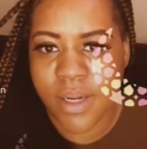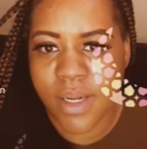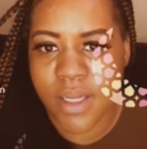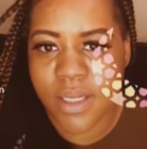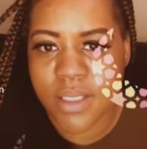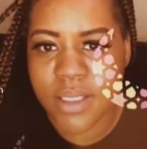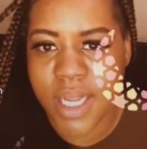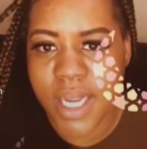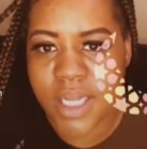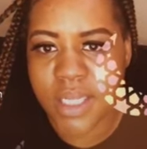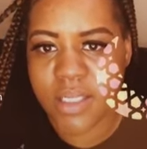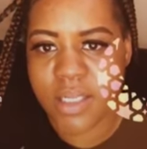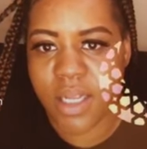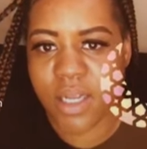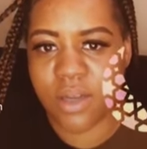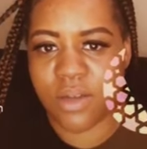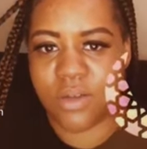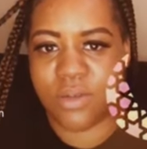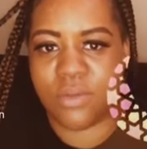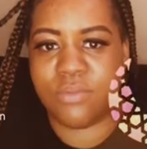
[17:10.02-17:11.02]
Stay
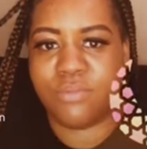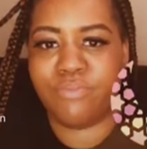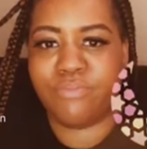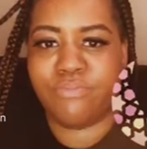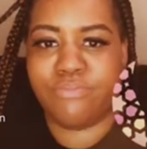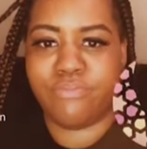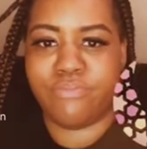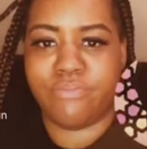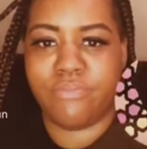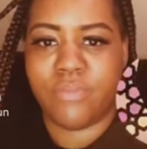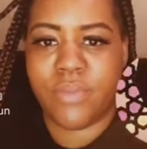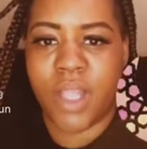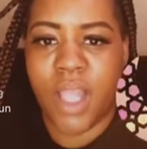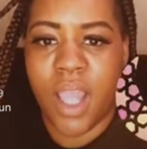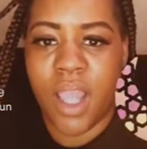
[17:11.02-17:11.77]
single. Hmm.